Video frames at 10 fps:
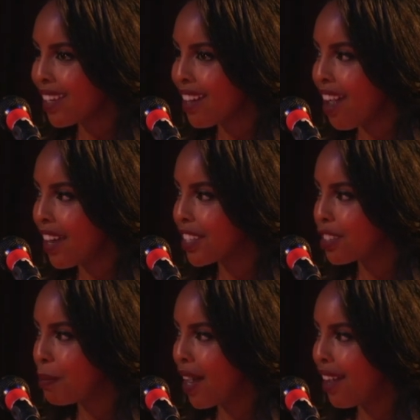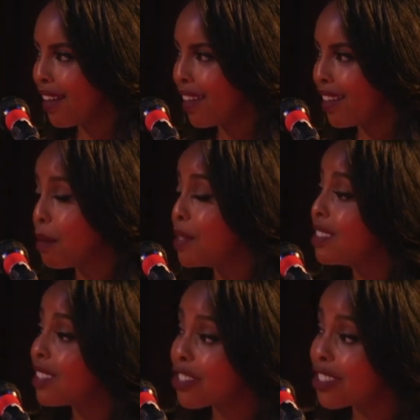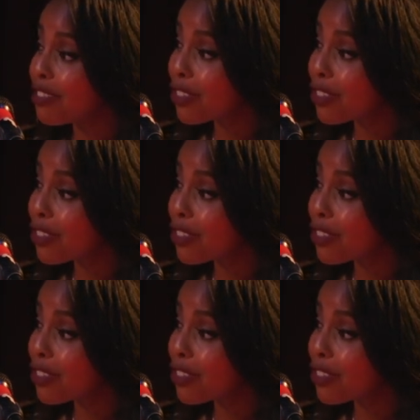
I got hired by an ABC station in